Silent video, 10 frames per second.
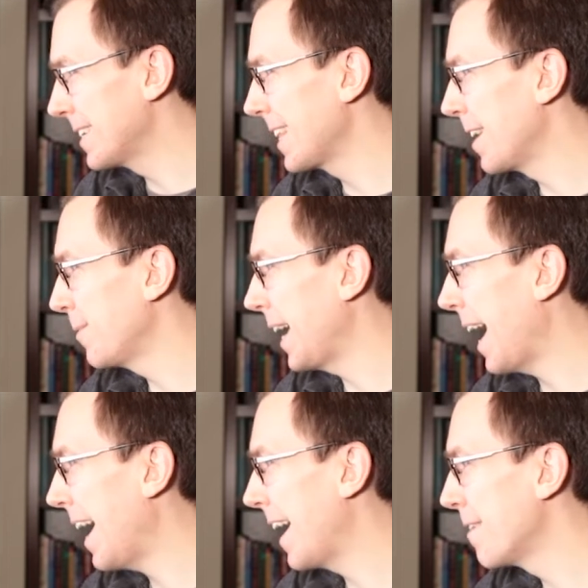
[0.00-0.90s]
that we
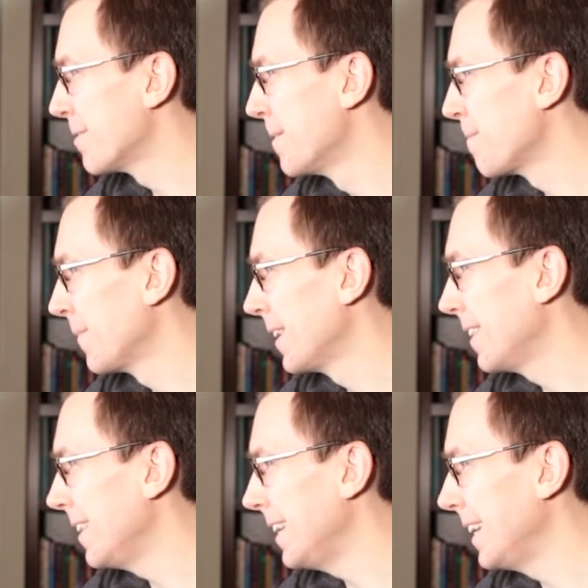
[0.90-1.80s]
have
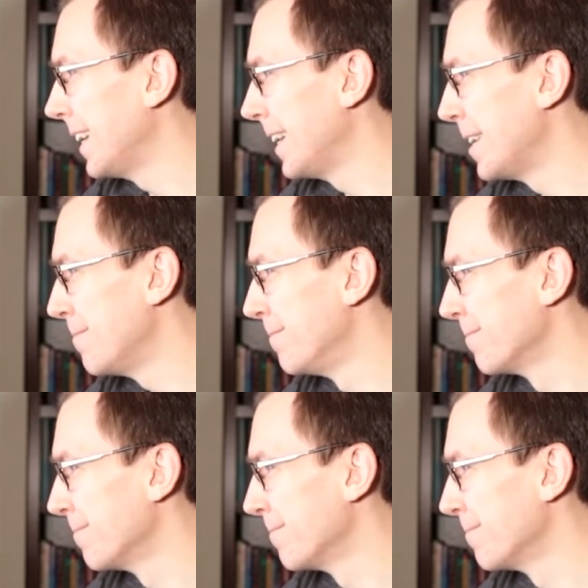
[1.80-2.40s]
the